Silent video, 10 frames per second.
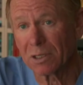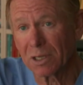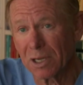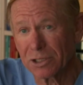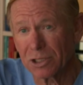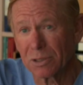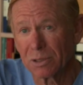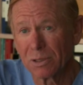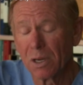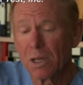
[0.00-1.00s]
concussion,
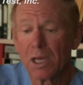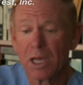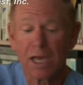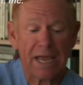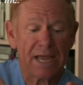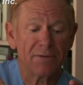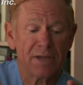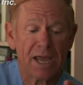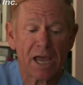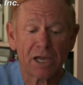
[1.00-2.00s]
and
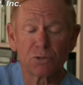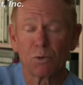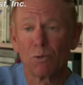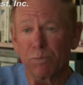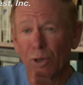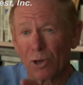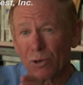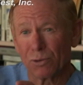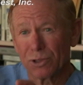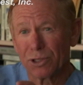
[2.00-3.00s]
the actual
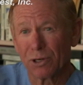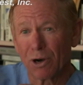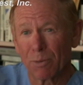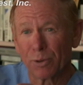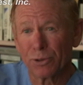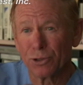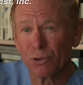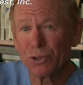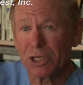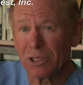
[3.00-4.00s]
blows that are
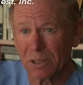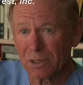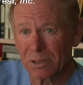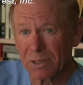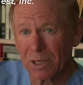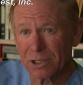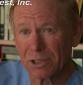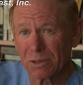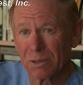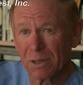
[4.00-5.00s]
producing the
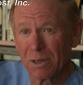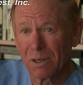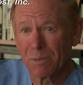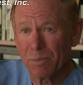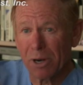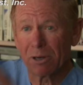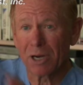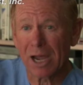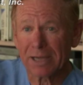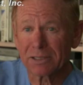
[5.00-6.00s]
concussion
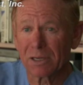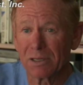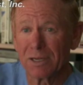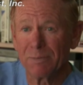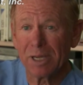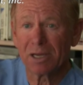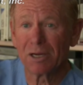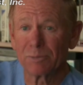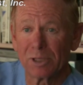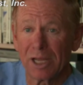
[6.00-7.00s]
paradoxically
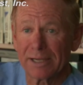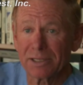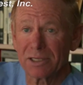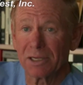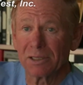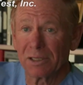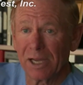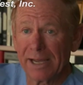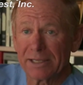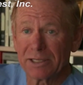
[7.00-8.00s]
become less and
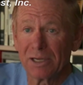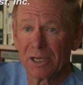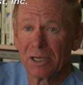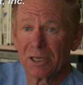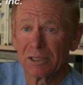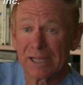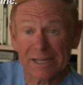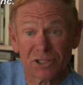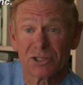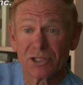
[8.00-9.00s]
less,
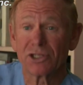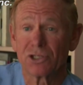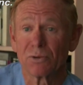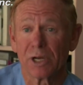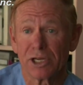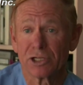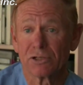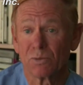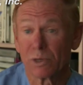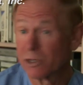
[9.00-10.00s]
that's the
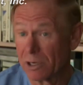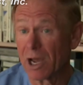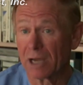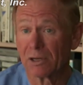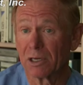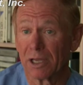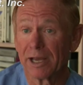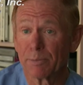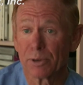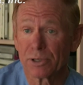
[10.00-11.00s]
situation where you're not going to
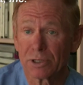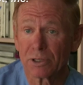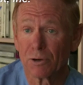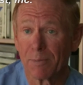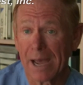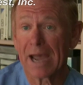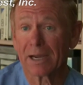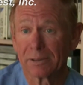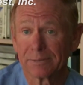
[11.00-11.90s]
let a person go back.